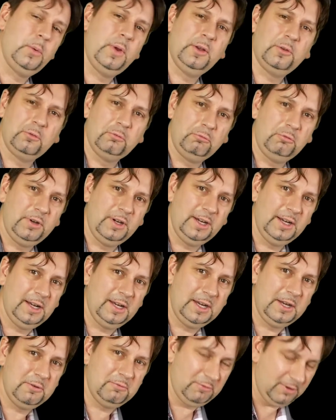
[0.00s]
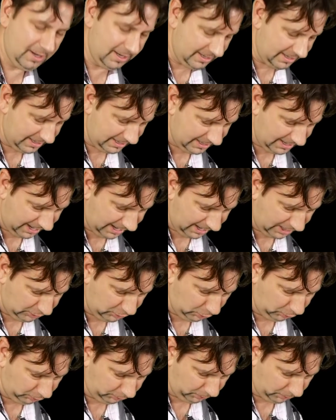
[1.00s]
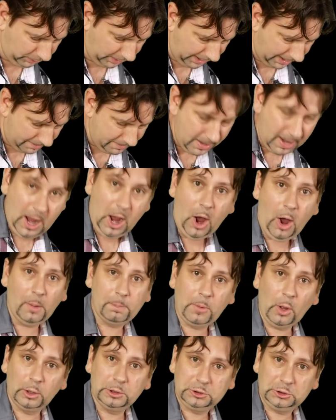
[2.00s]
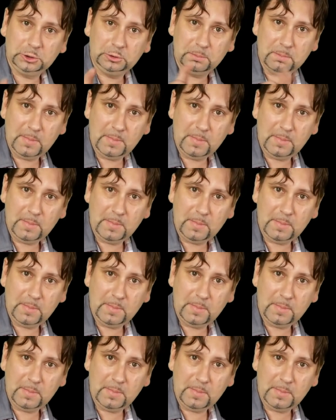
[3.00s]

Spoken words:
It's really useful. That I should